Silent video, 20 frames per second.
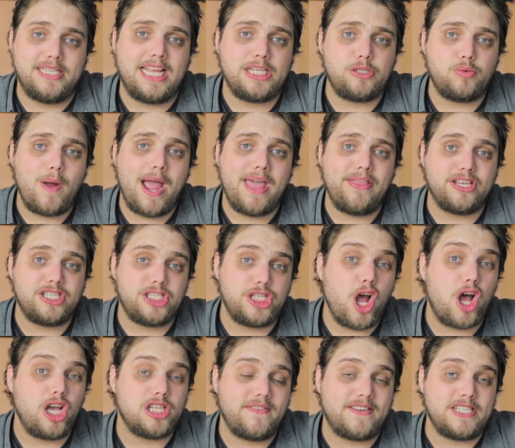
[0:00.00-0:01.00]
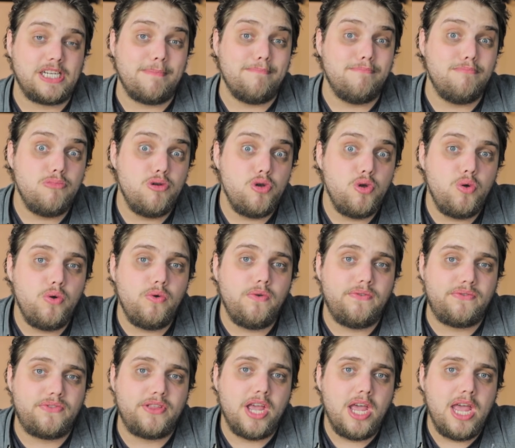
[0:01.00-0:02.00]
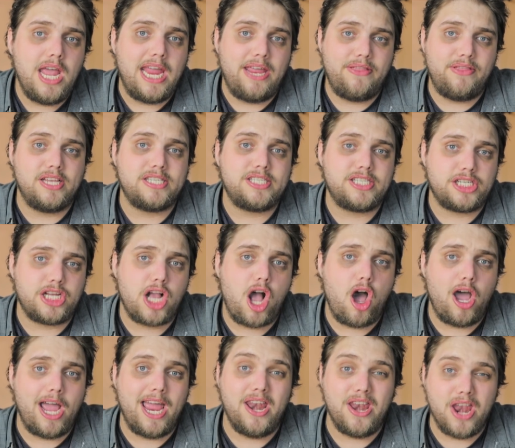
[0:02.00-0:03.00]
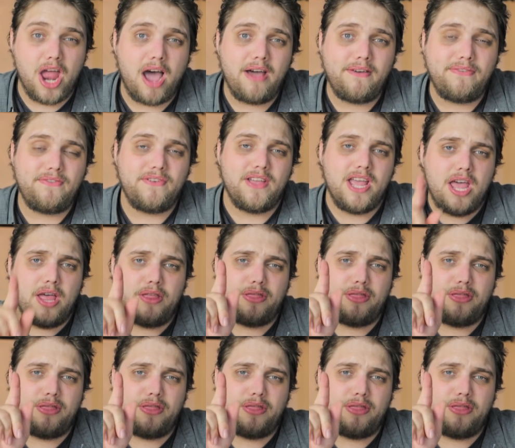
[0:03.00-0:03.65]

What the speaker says: That's where the stars have actually moved in the sky enough